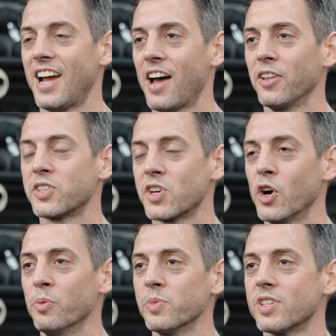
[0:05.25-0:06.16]
Alex
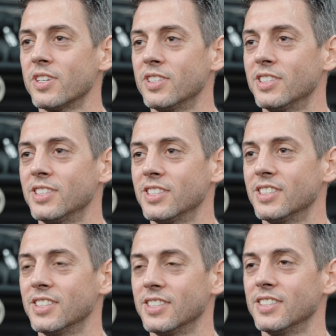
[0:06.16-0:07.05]
Combs. And
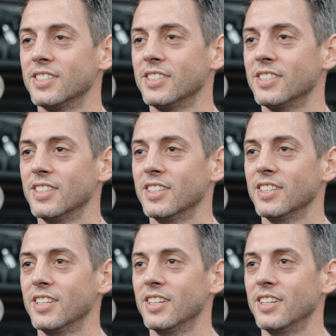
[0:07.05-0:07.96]
uh, how
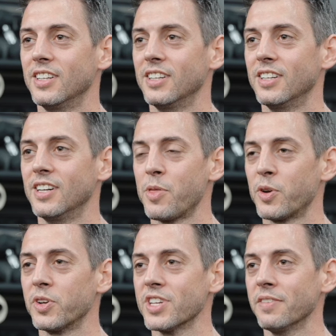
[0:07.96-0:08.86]
old are you, Alex?
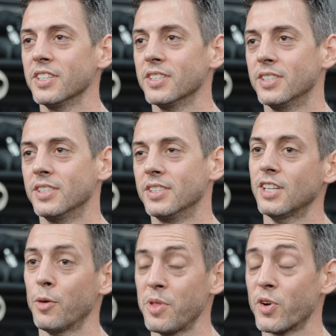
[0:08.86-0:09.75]
37.
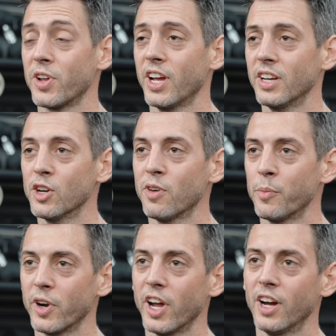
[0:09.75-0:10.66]
I'll be 38
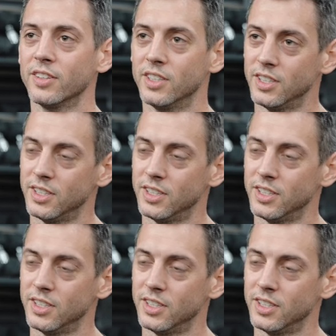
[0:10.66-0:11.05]
November, yeah.